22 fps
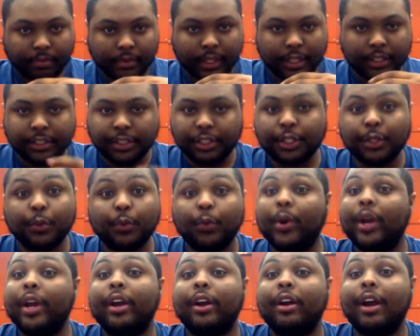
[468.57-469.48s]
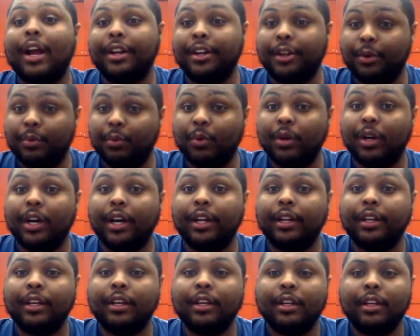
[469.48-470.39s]
see where I did what.
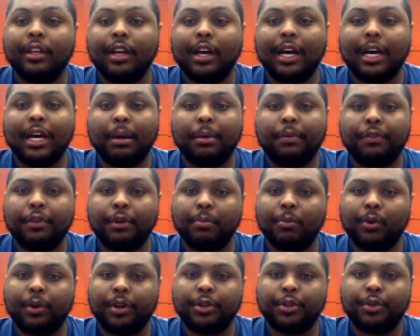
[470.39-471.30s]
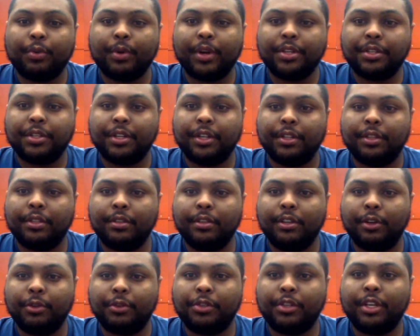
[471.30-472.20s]
If you're more interested
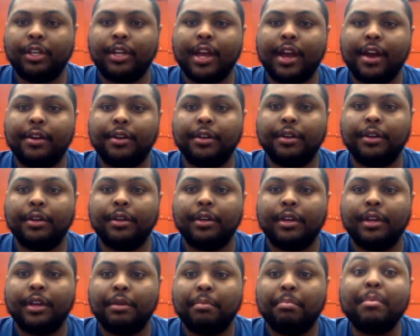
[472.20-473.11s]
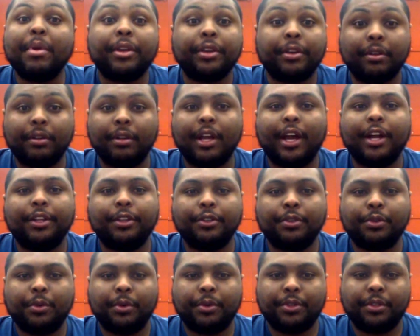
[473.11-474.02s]
in seeing how to make your lighting
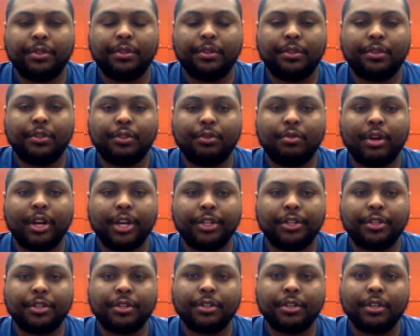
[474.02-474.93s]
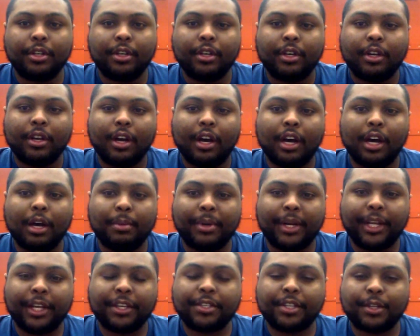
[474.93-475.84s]
sources stretch. And
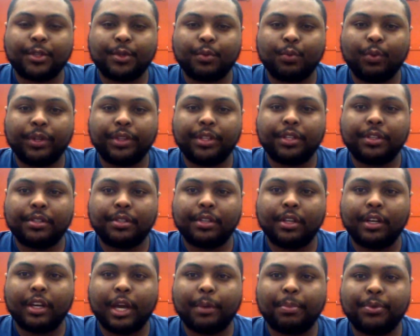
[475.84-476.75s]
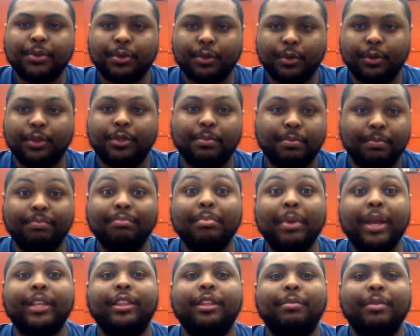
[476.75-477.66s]
I guess that's what this episode has
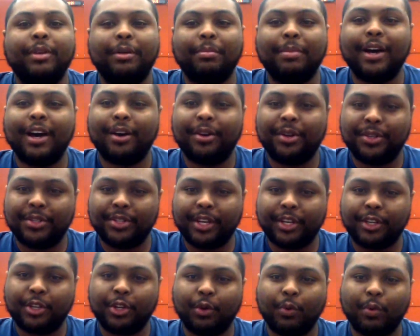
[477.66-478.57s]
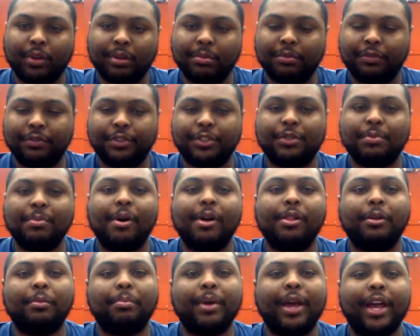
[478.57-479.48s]
mainly been about, is like working with a
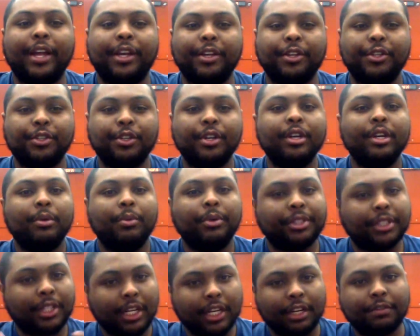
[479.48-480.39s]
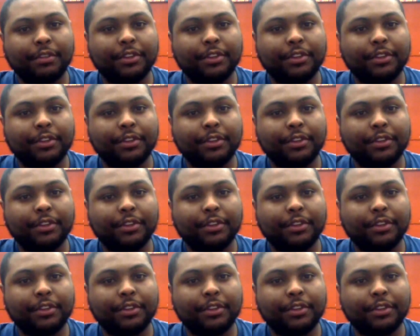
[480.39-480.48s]
smaller package, which a lot of